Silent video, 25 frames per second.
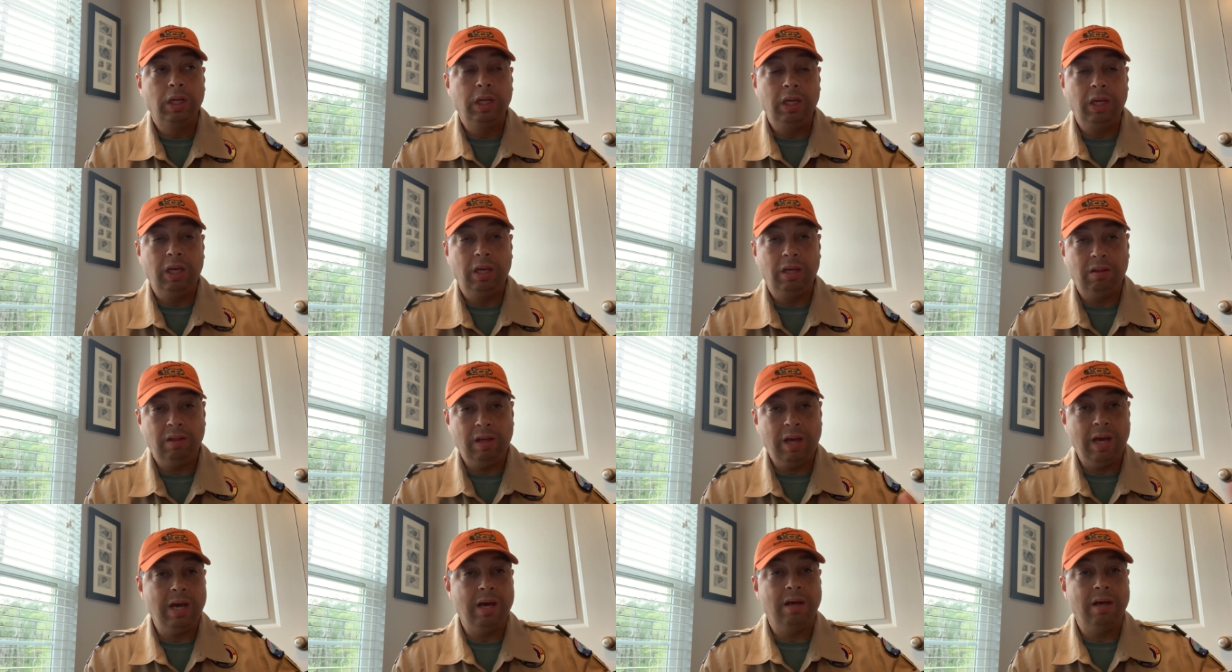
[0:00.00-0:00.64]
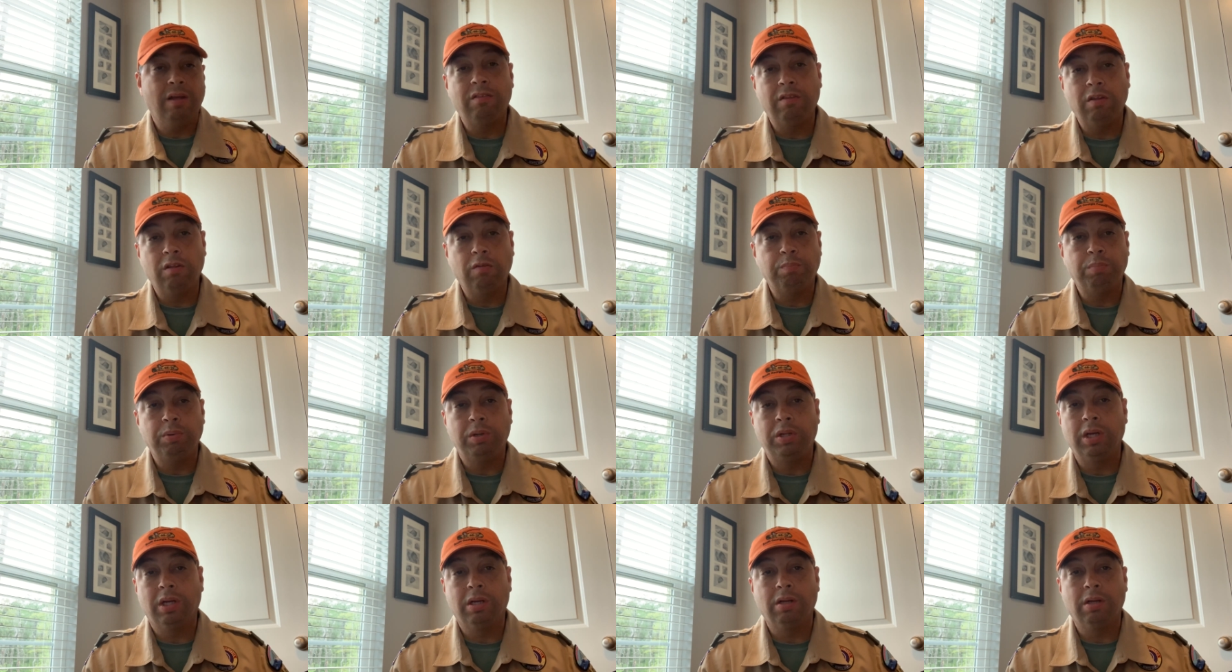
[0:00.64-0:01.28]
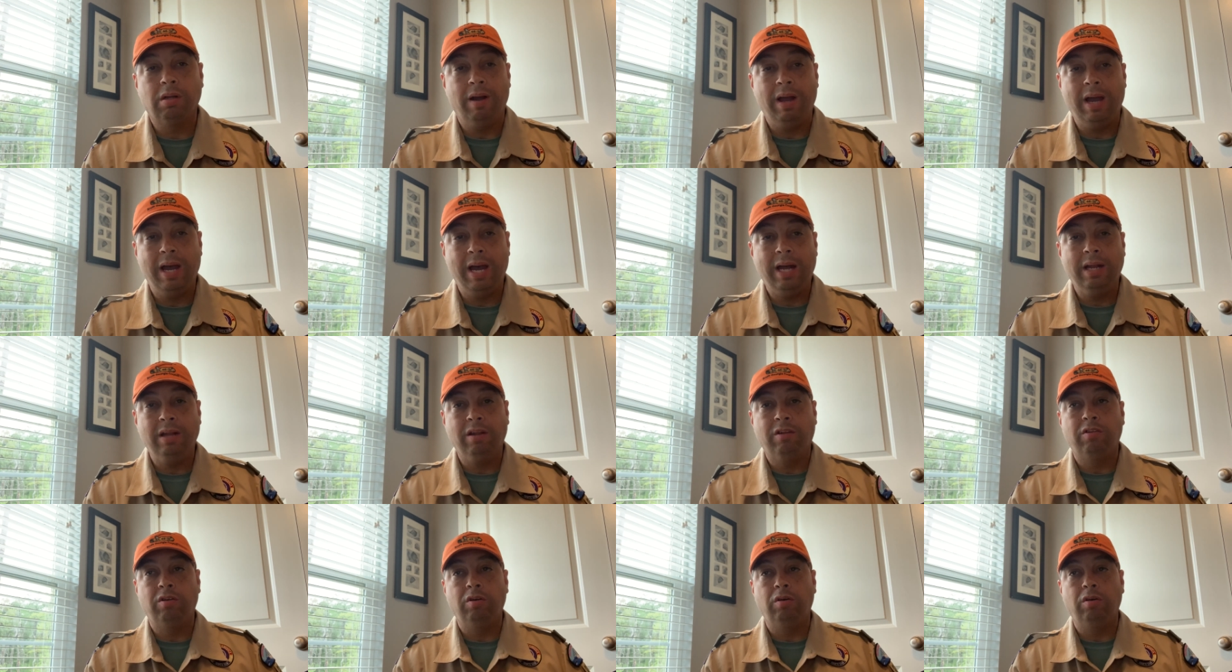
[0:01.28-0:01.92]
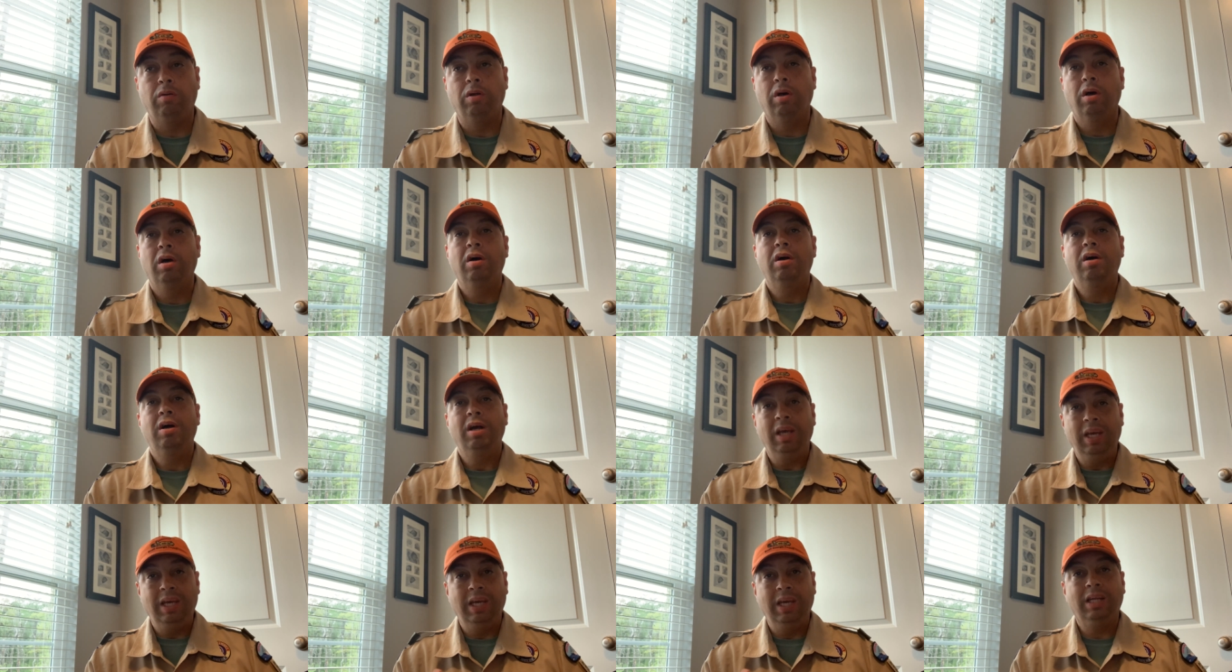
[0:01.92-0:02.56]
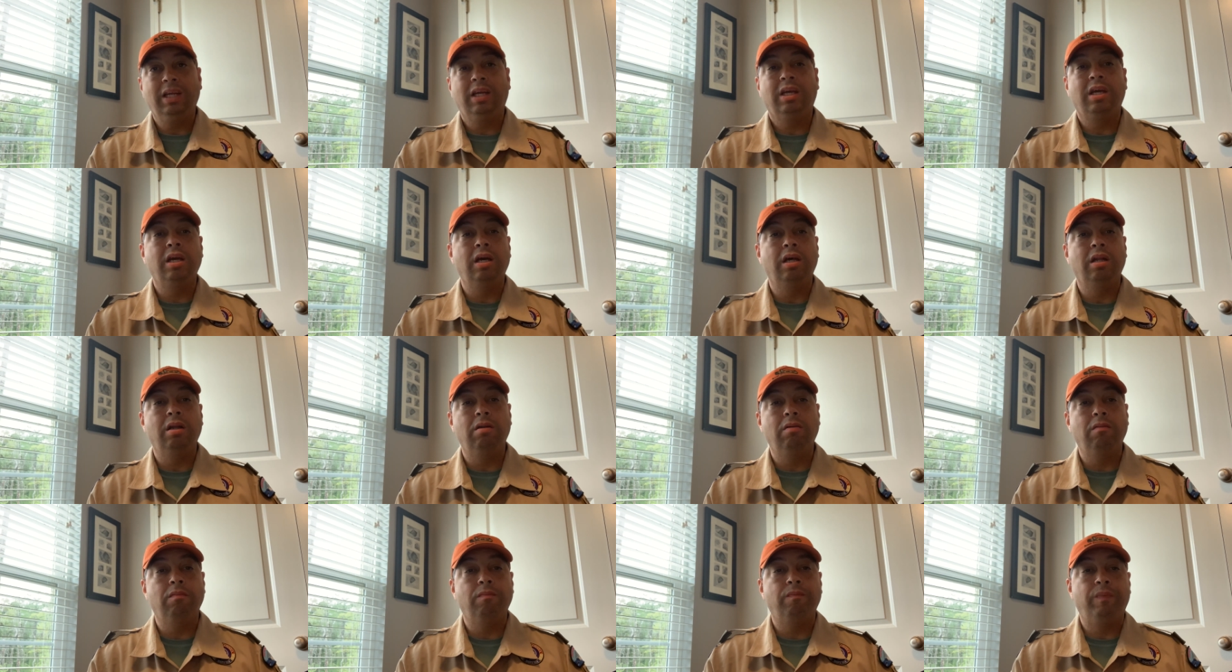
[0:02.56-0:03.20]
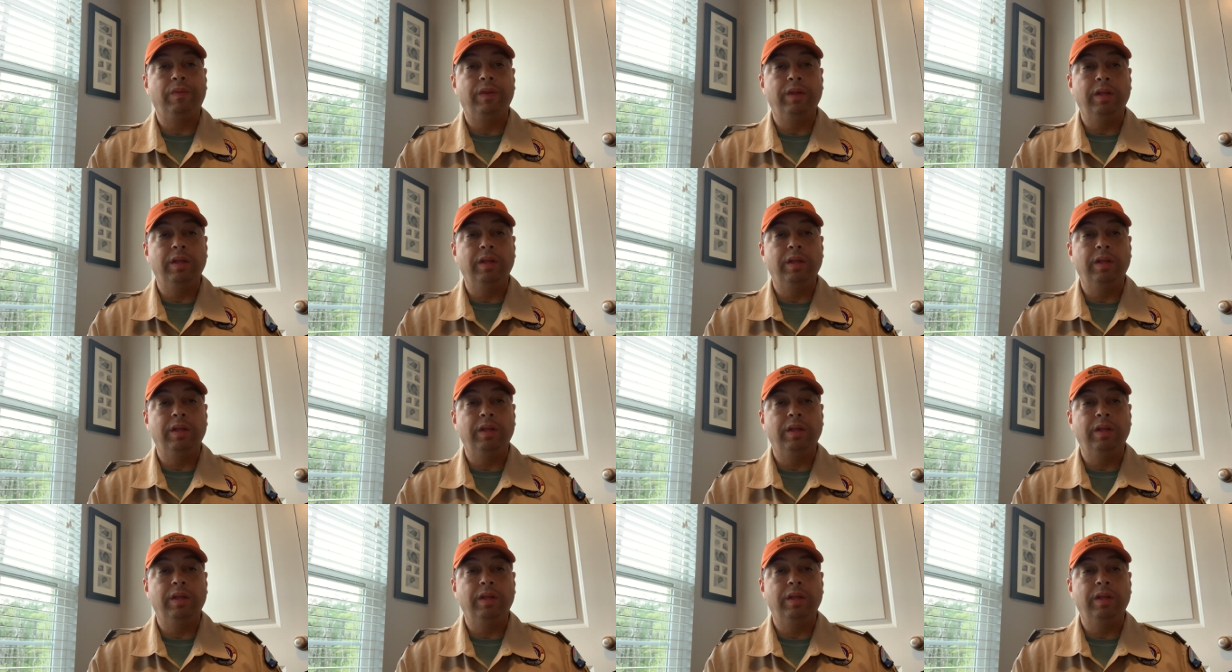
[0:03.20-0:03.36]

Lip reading: it has this particular attitude, it can